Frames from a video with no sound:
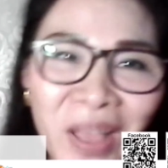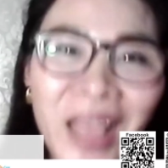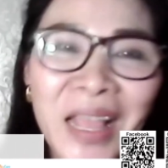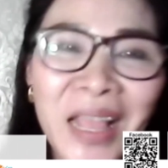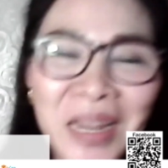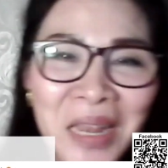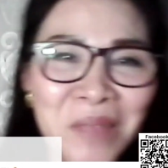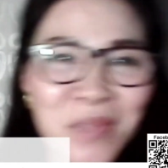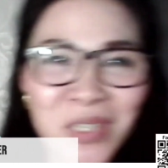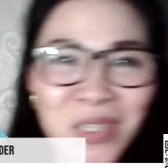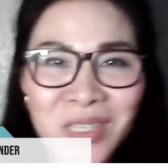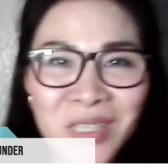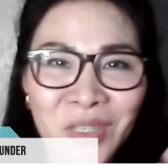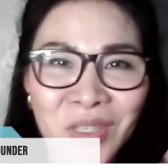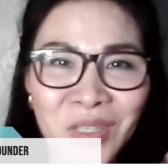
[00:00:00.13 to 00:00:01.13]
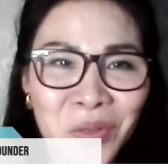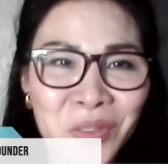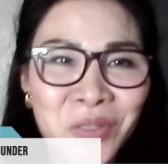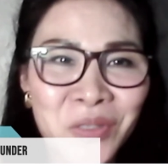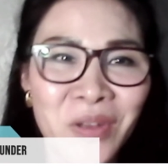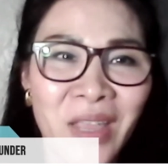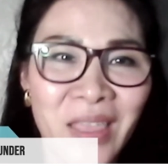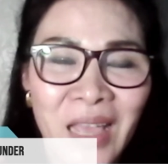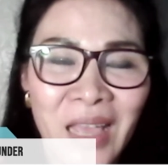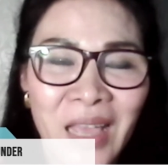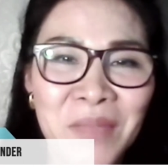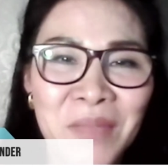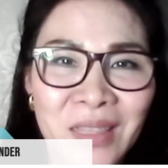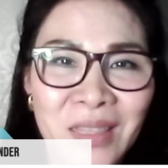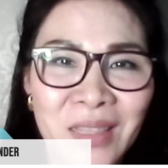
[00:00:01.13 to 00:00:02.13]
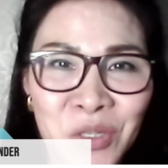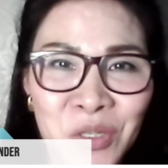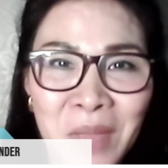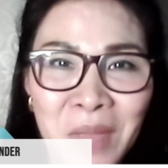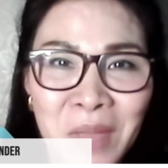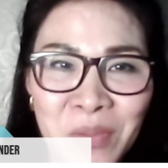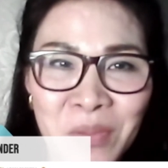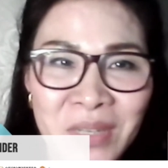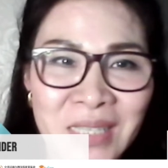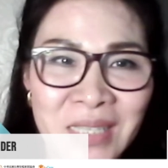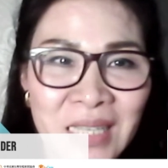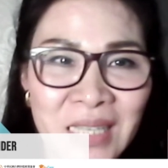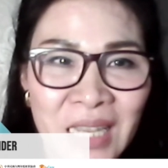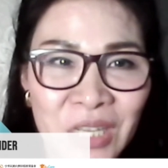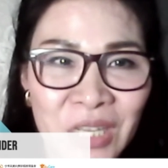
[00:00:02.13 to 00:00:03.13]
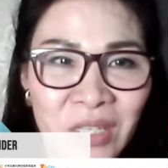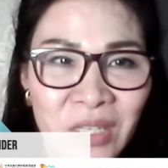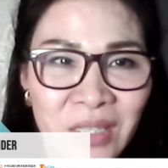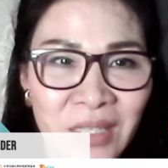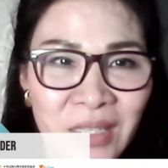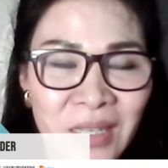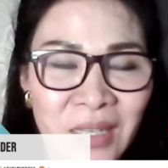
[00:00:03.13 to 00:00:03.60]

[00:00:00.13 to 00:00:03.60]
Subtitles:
let me just go straight, to my presentation.